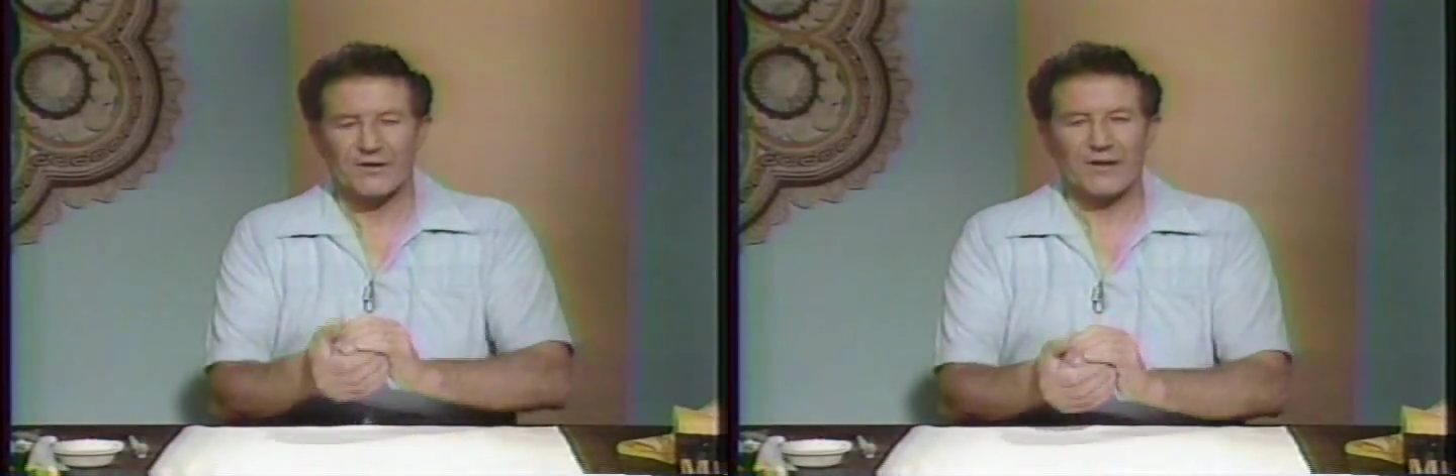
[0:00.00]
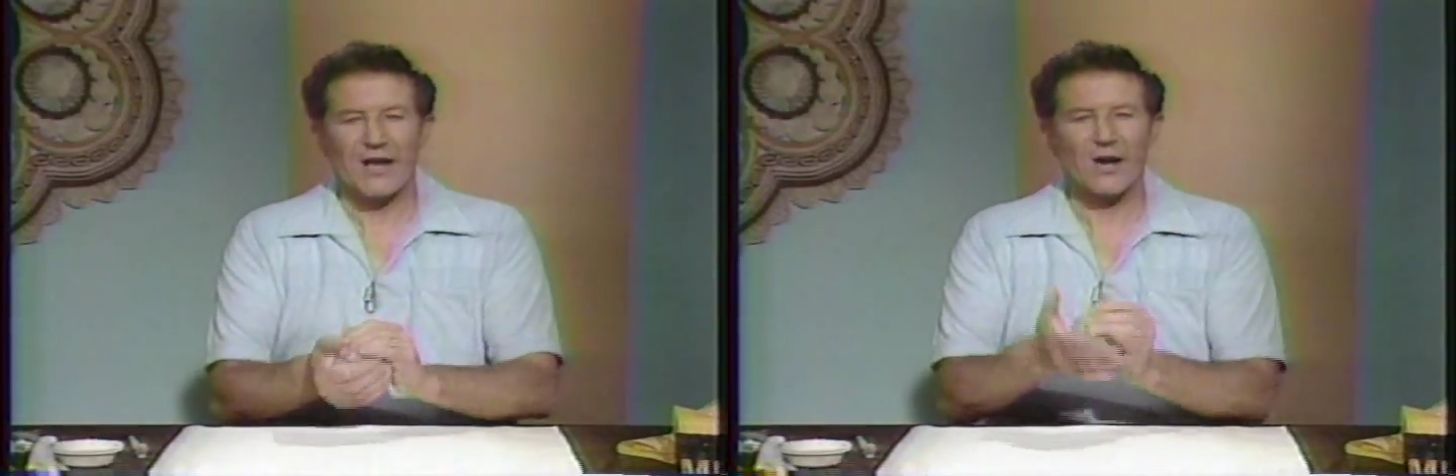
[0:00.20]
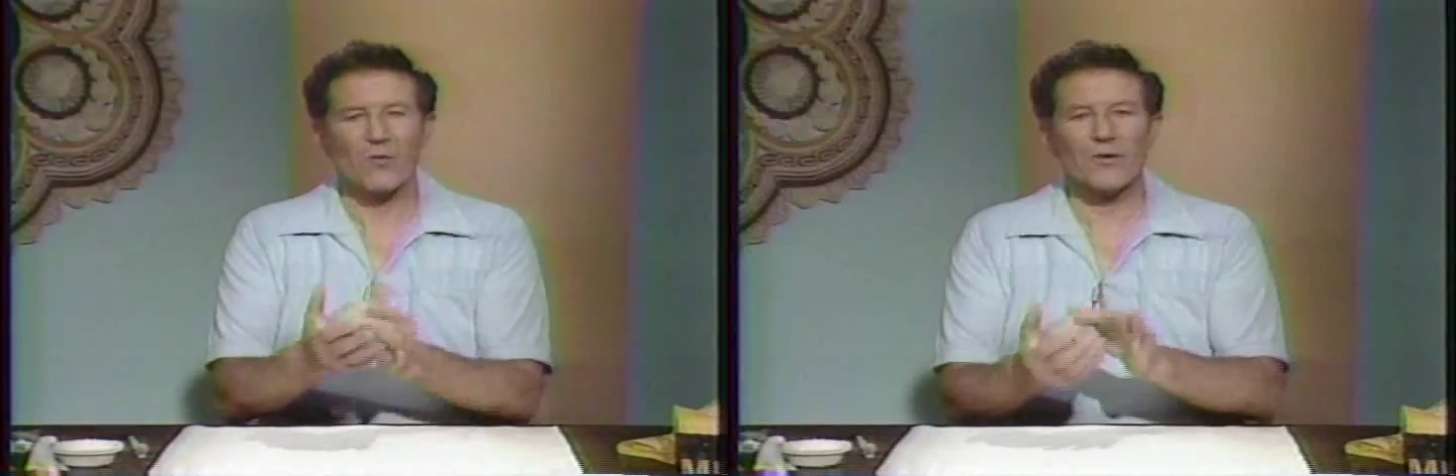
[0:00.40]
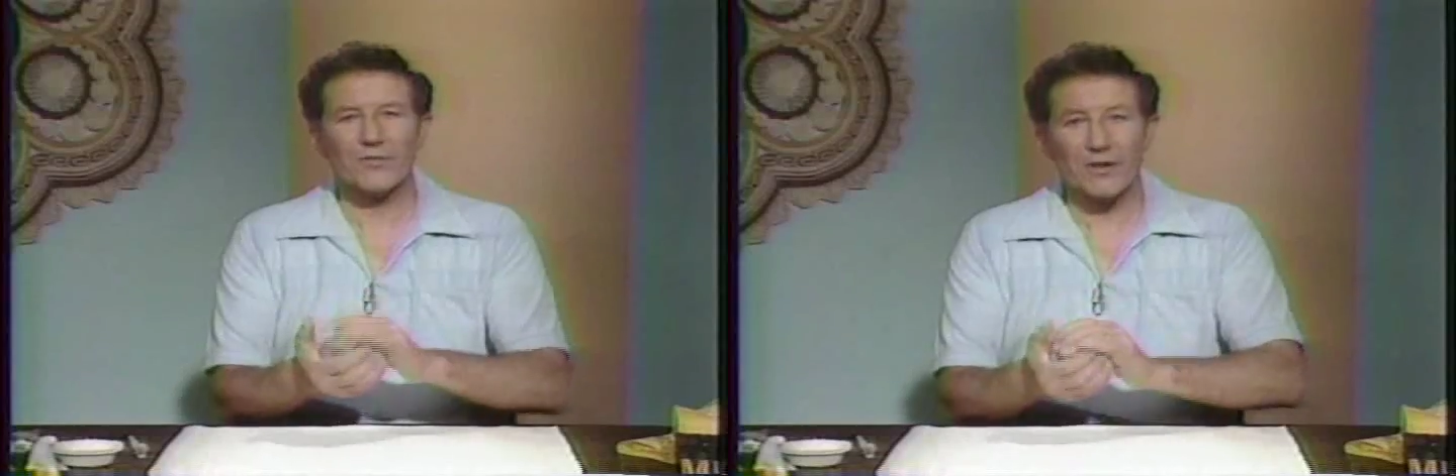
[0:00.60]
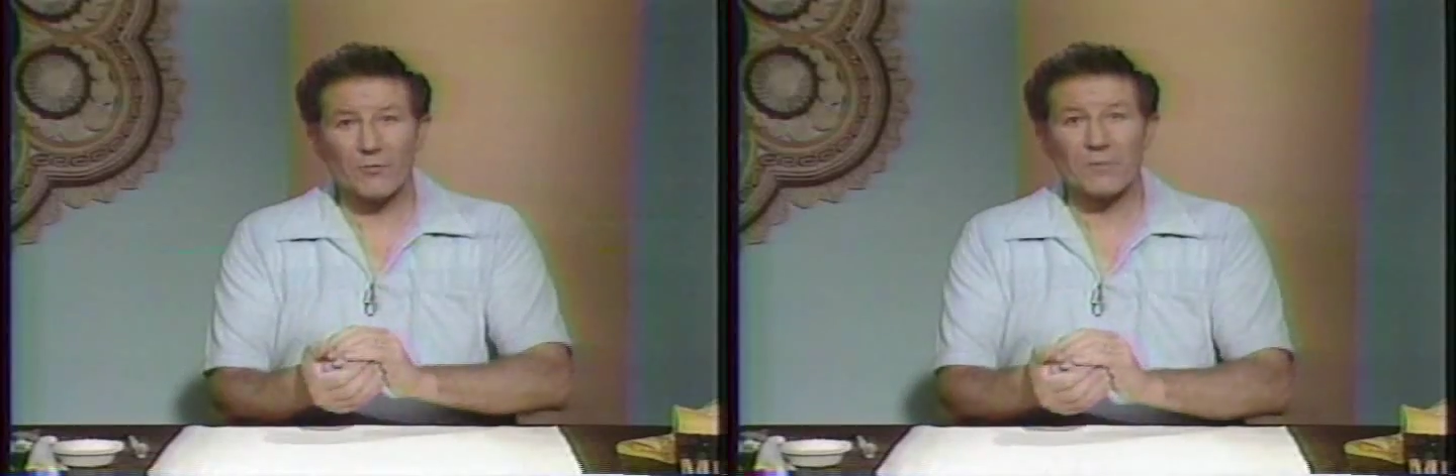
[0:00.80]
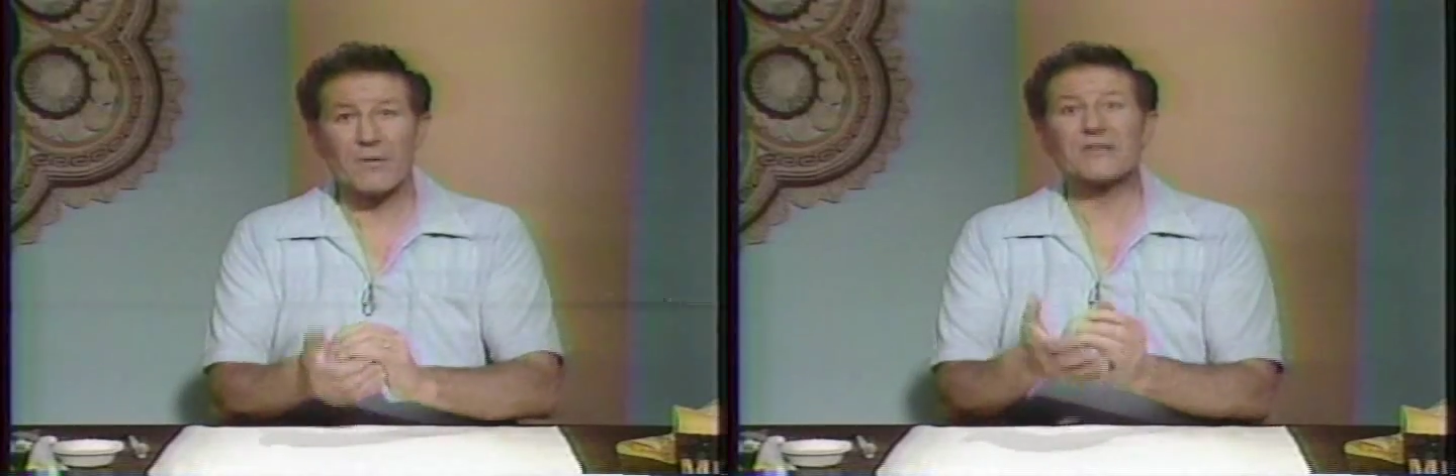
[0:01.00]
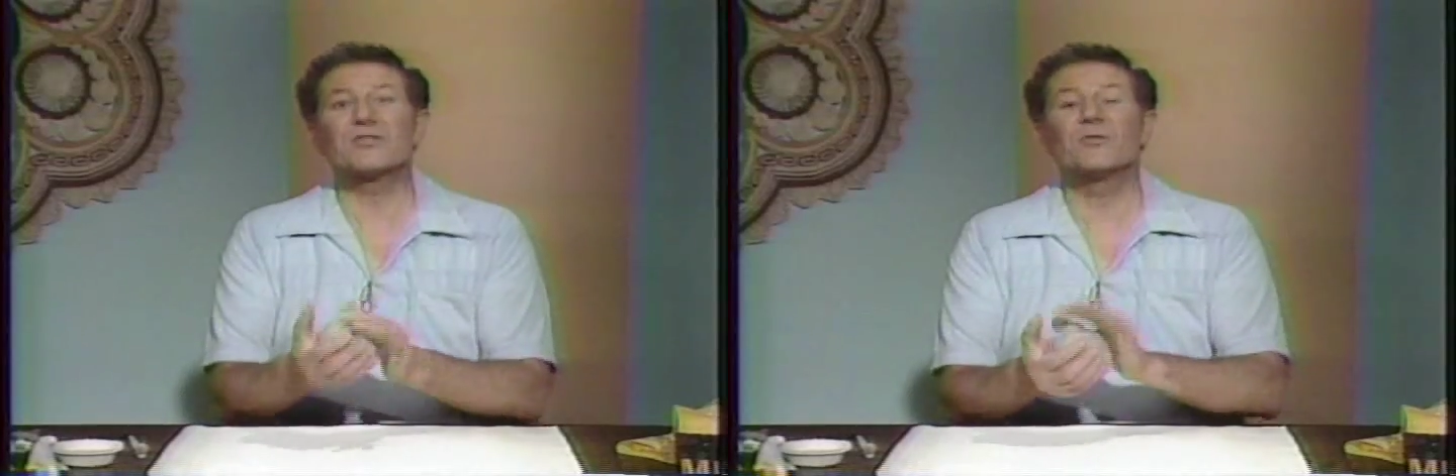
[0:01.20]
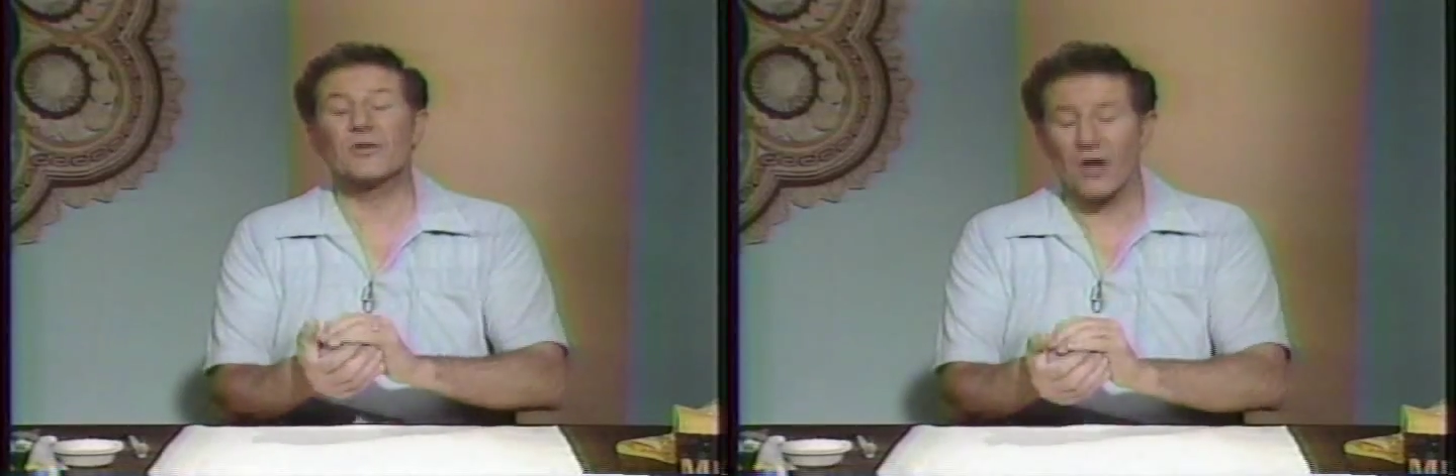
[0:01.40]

Now, one thing we must do with